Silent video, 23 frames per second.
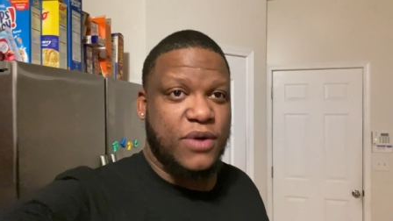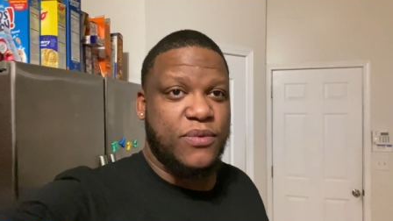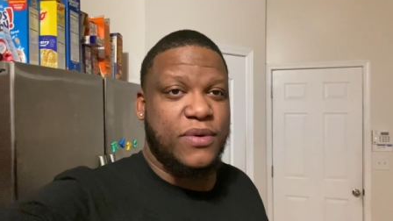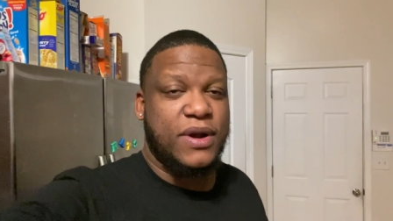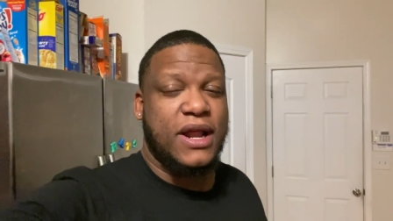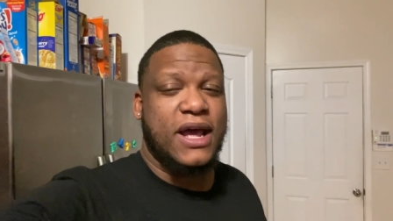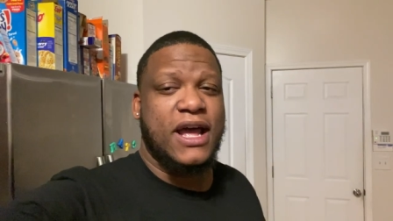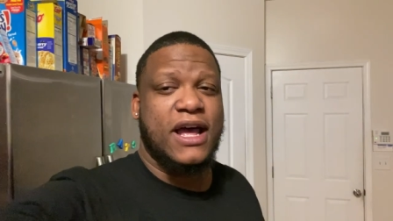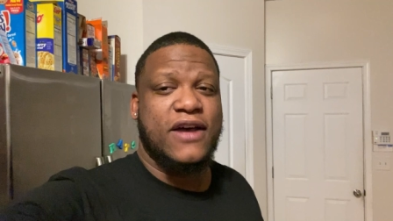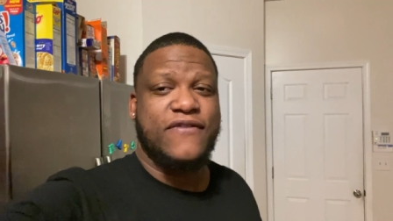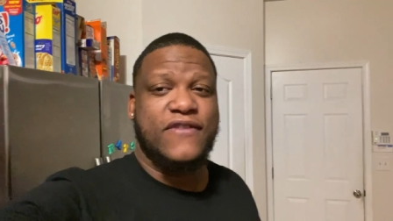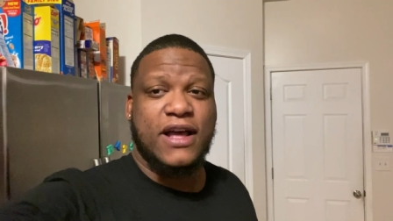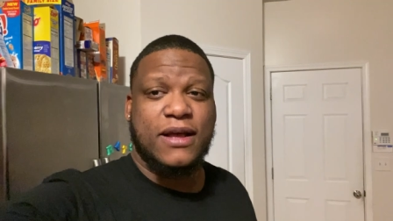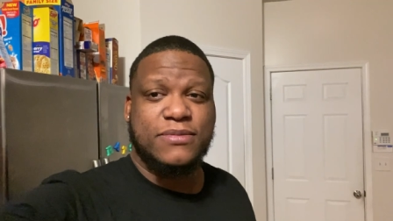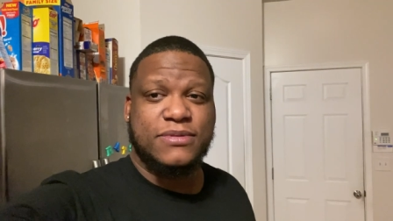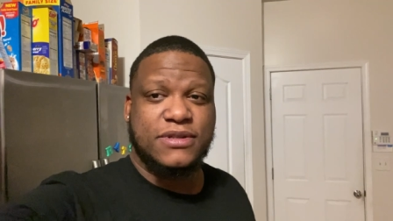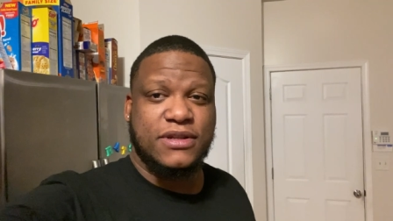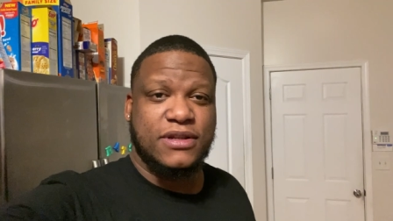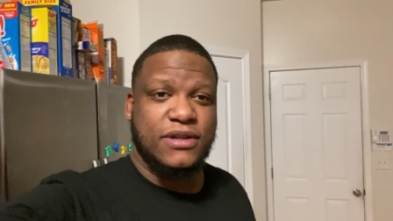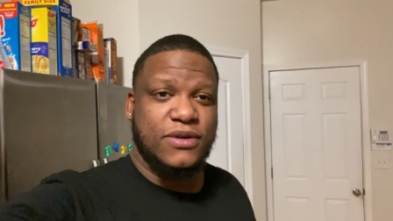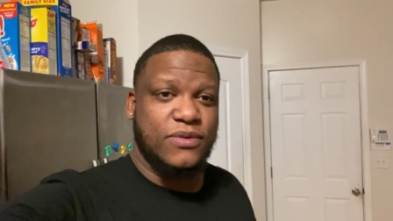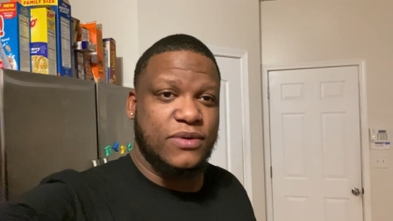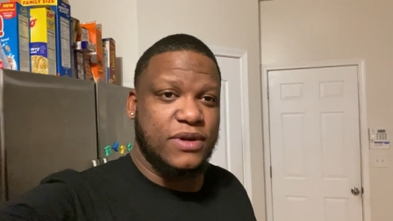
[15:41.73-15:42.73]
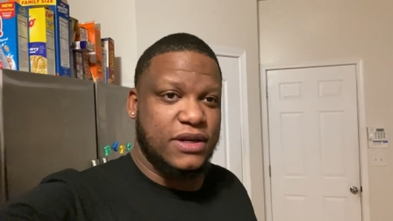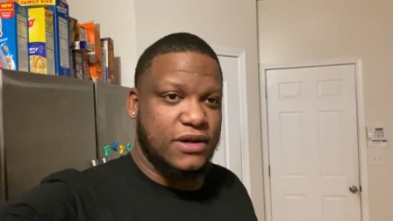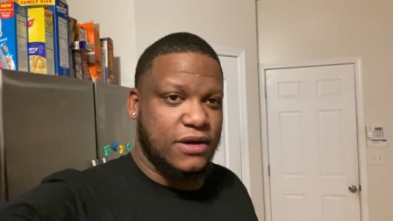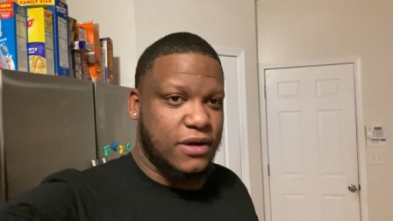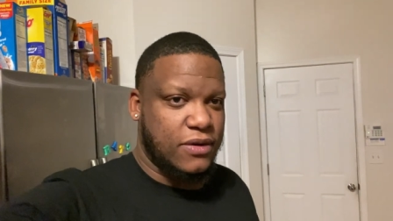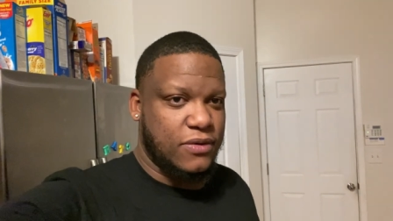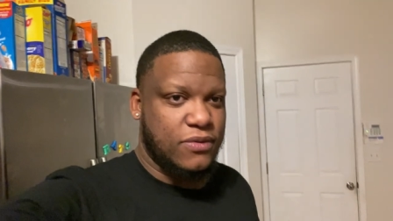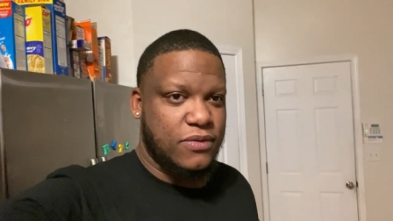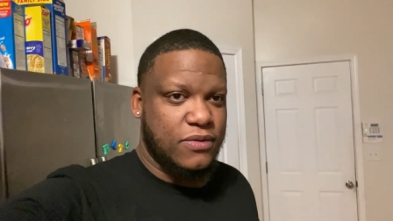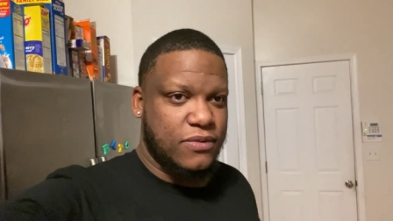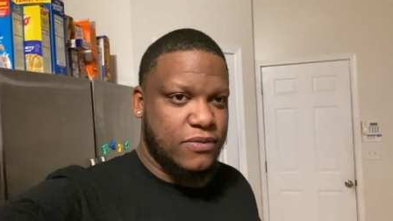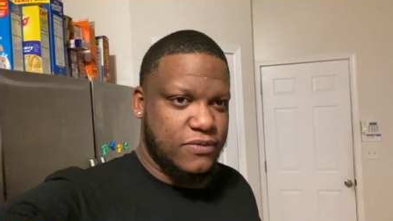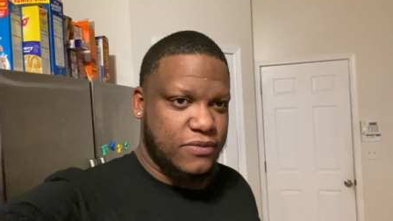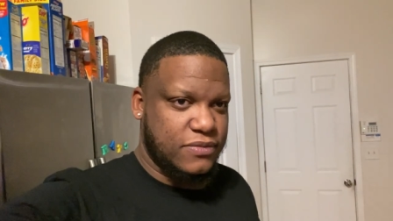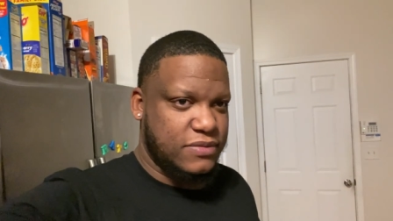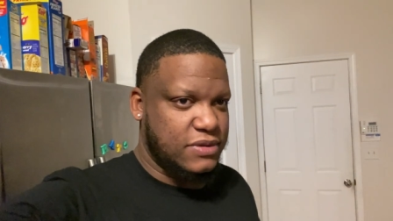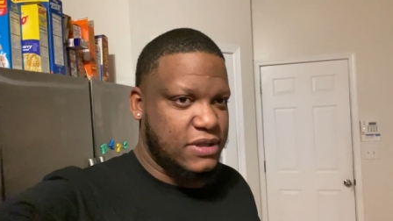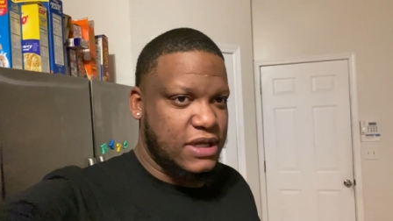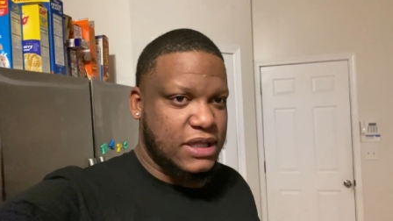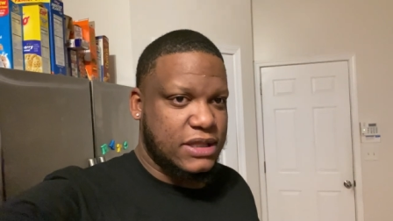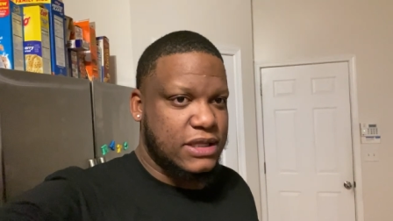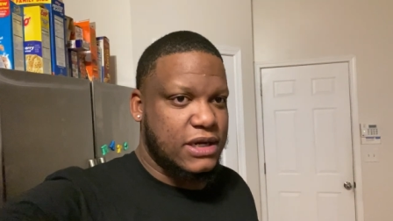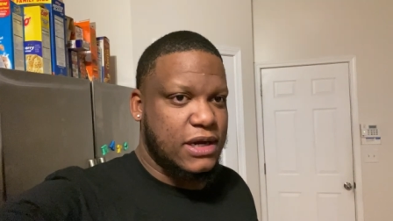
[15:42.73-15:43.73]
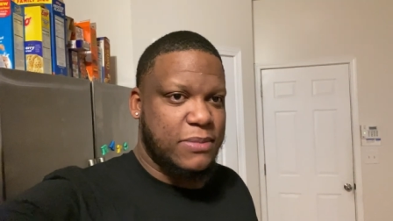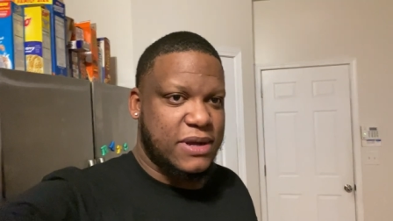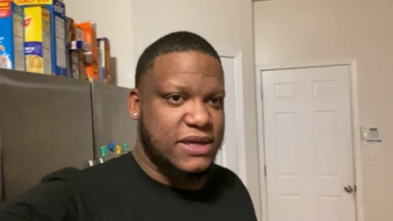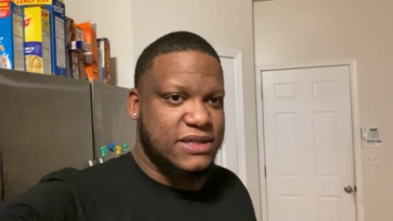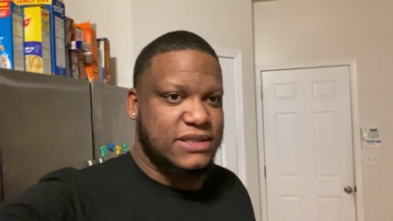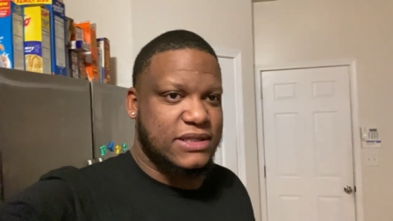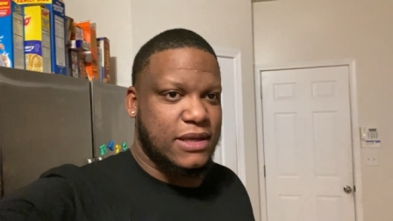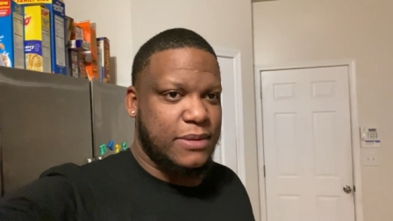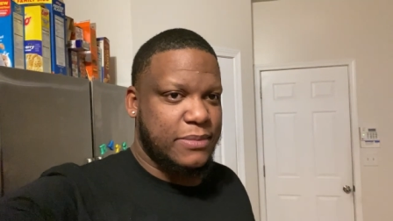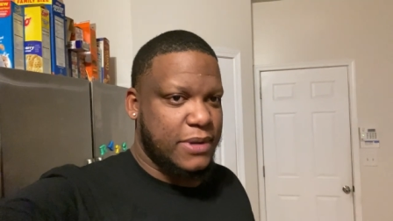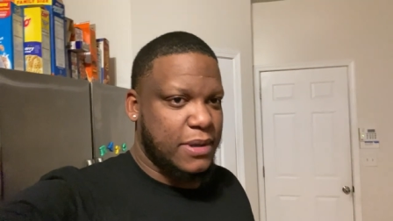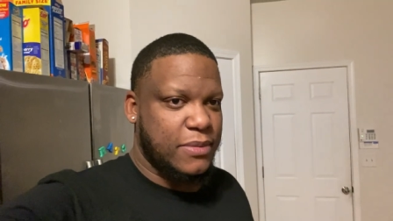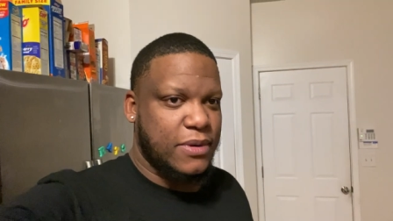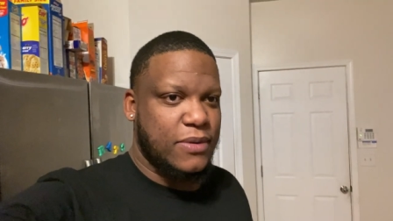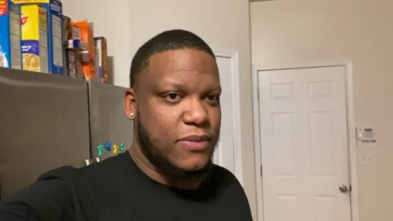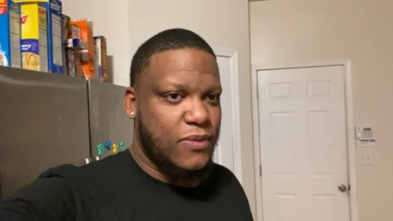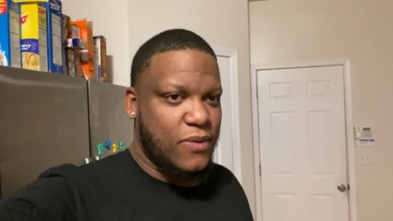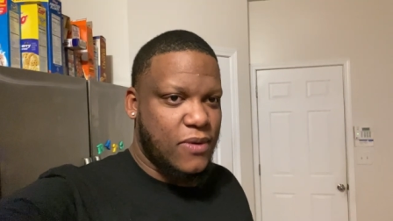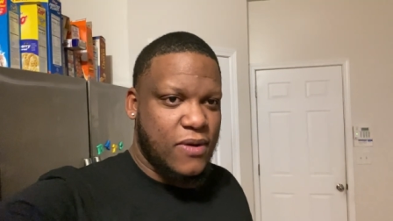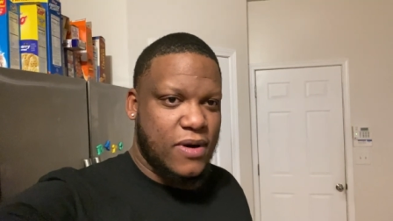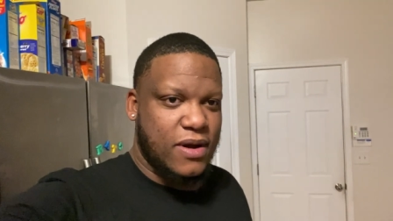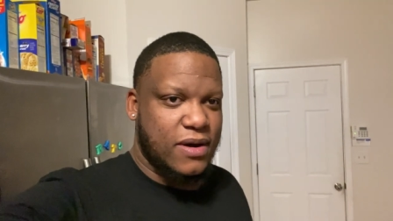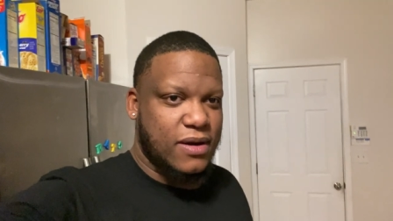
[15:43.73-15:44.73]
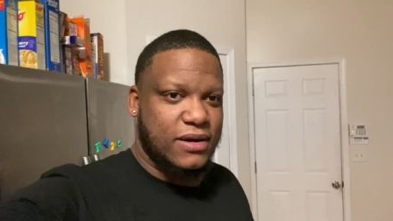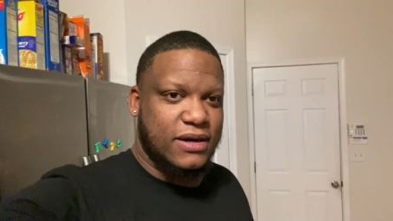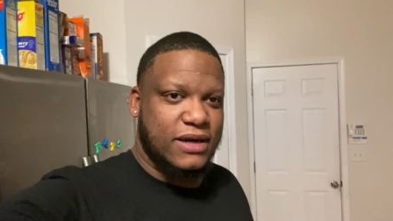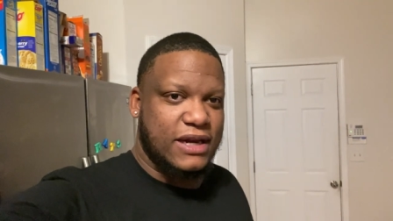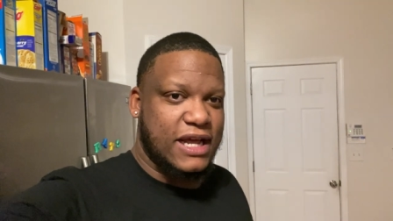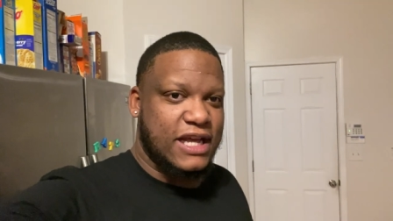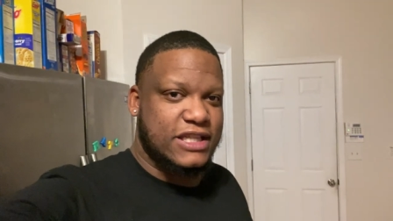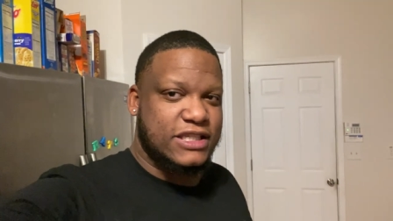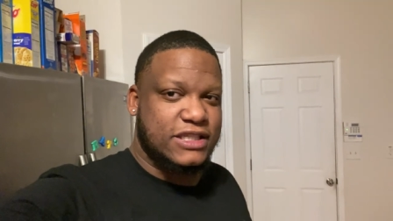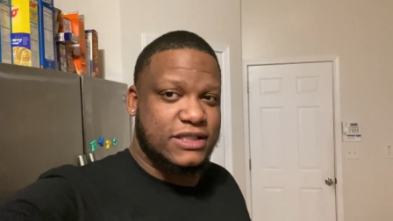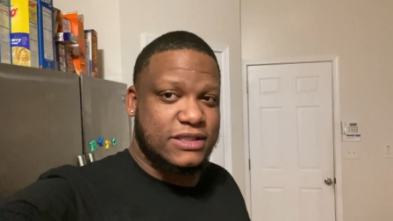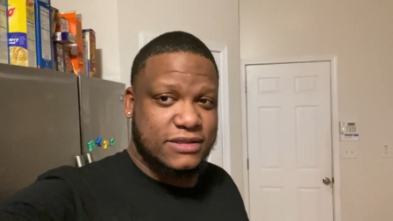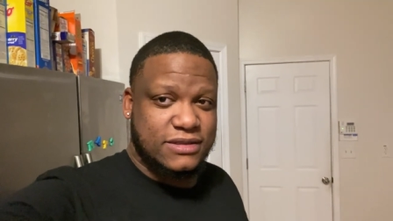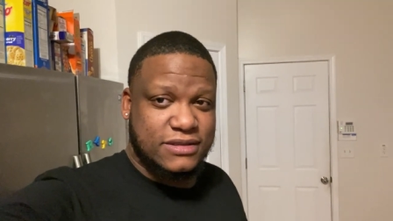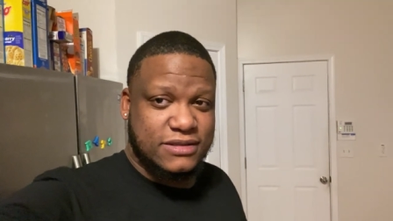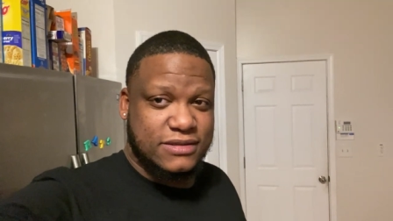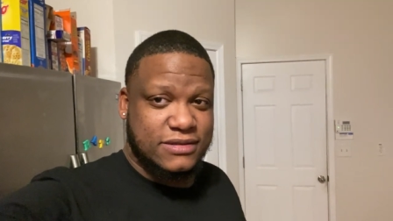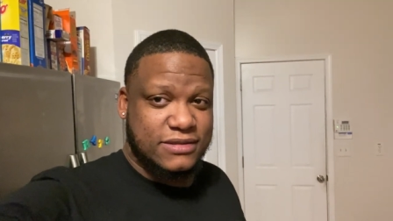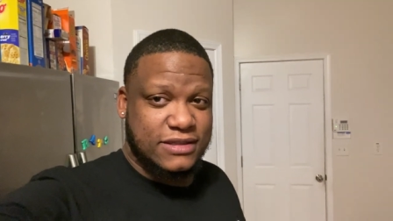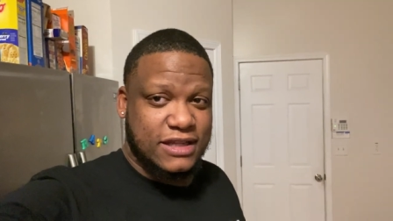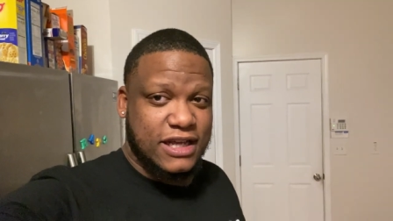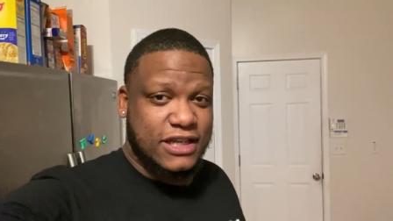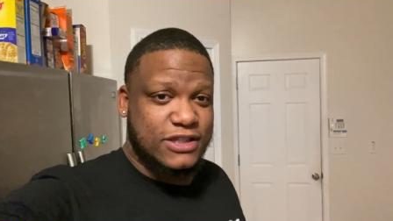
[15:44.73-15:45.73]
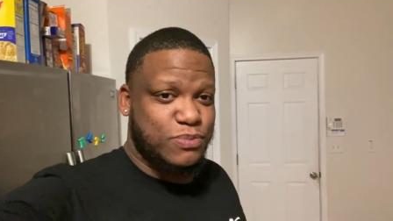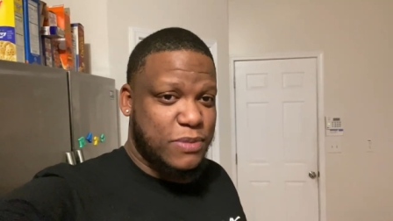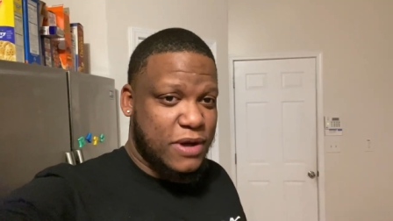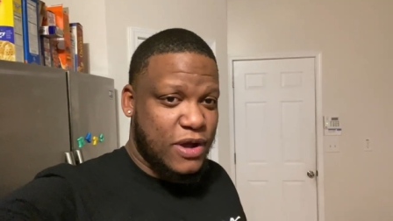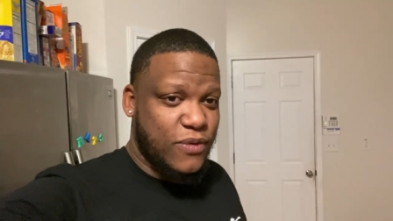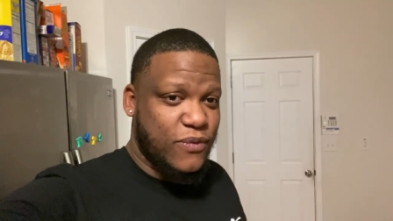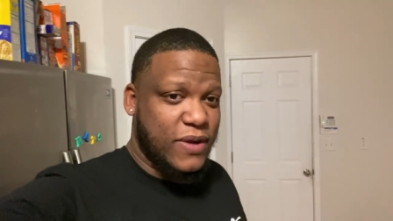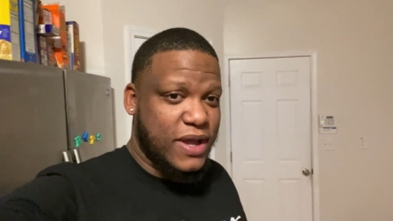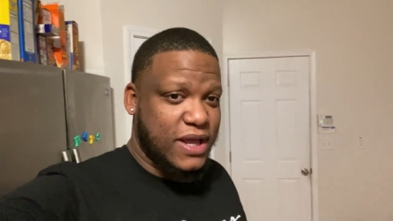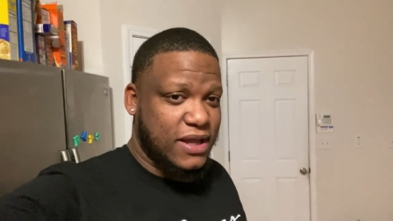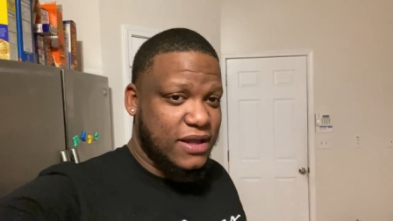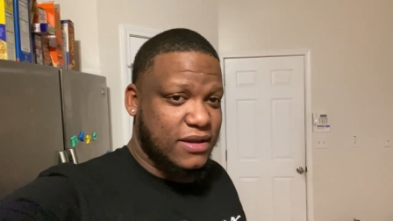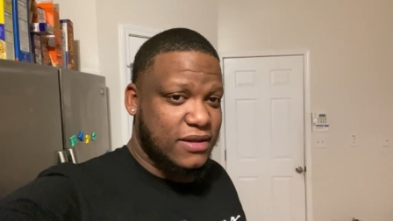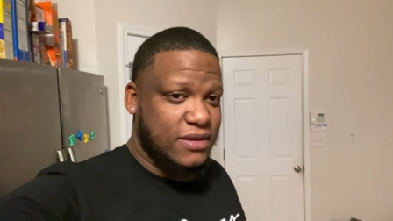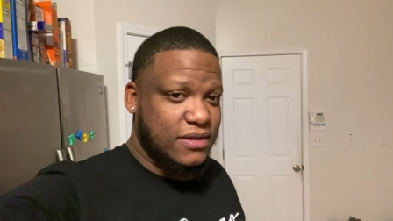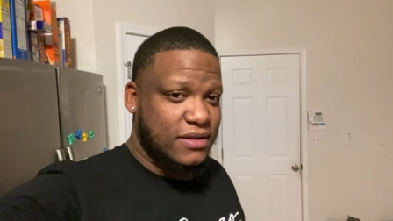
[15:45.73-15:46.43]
When I have absolutely no, nothing in my stomach but water, that's that's my weight.